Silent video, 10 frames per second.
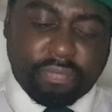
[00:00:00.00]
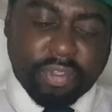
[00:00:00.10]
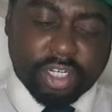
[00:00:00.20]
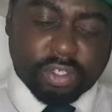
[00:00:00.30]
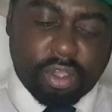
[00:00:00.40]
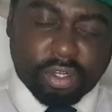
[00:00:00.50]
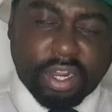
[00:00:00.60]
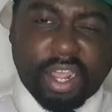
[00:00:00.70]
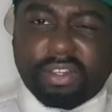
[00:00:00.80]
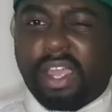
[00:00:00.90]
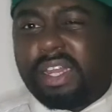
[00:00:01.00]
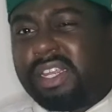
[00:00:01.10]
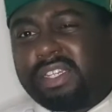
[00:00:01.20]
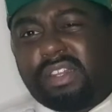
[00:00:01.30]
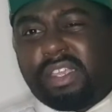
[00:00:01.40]
feature that I
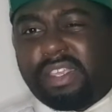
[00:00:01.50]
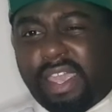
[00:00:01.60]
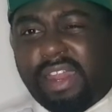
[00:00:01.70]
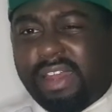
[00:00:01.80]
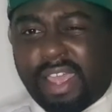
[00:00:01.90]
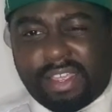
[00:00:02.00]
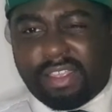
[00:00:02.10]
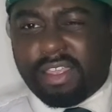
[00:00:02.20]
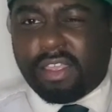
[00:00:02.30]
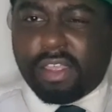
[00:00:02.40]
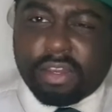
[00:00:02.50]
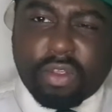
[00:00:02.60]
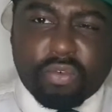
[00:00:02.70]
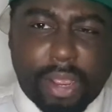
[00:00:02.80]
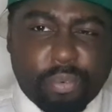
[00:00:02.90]
just didn't get, like the
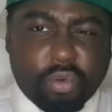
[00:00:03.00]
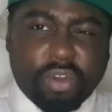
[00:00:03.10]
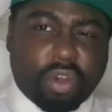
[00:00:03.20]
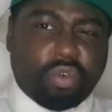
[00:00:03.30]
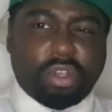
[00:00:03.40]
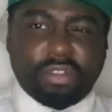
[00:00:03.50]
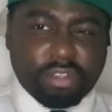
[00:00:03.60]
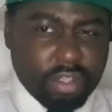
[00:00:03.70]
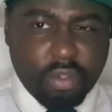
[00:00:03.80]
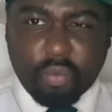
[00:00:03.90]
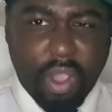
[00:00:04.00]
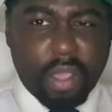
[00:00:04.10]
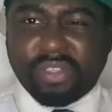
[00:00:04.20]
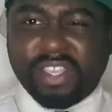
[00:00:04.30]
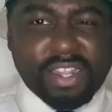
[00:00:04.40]
rapper Rick Ross. Why
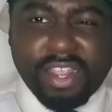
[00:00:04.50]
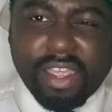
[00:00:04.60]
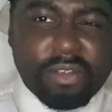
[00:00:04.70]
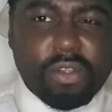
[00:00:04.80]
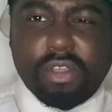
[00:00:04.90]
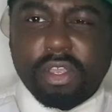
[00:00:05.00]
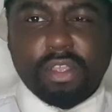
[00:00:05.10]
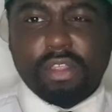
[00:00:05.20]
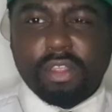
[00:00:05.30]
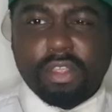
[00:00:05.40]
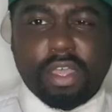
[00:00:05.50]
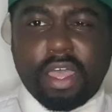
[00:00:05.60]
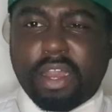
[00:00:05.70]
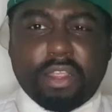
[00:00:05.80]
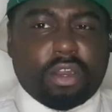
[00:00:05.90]
was he in there?
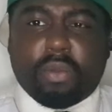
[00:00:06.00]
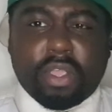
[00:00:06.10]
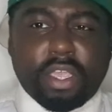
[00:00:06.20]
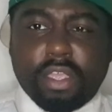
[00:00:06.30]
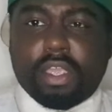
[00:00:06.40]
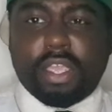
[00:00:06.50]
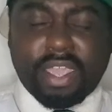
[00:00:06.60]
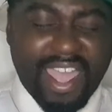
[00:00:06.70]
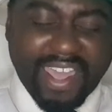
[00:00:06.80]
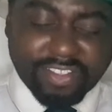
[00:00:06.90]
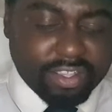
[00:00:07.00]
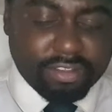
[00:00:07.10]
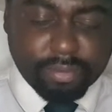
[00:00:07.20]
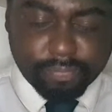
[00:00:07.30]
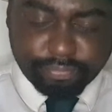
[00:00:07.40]
I didn't know he
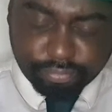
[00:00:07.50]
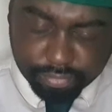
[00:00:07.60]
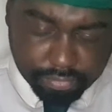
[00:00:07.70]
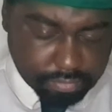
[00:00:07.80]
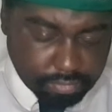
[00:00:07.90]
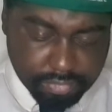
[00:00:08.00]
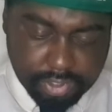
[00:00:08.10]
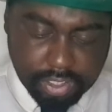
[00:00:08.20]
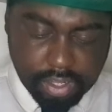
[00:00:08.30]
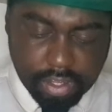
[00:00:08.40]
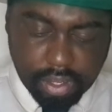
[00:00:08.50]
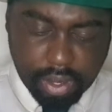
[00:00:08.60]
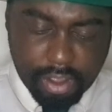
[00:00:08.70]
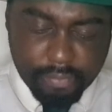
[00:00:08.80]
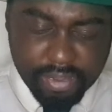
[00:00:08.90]
acted. He
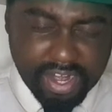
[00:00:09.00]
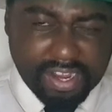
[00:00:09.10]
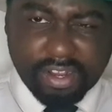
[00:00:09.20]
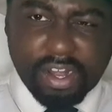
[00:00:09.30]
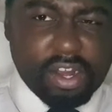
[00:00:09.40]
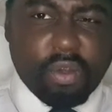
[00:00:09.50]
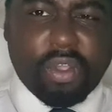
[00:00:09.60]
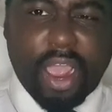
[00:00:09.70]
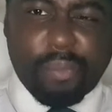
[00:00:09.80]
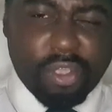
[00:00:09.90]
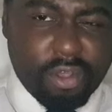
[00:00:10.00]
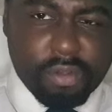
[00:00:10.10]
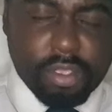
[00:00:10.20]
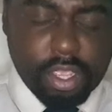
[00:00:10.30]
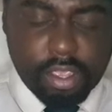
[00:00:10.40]
had like a little
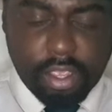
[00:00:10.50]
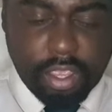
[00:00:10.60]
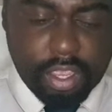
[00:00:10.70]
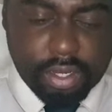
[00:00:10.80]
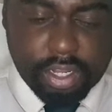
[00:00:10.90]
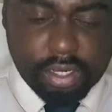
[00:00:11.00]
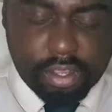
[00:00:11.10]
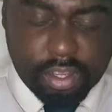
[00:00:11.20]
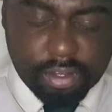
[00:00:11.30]
cameo, and then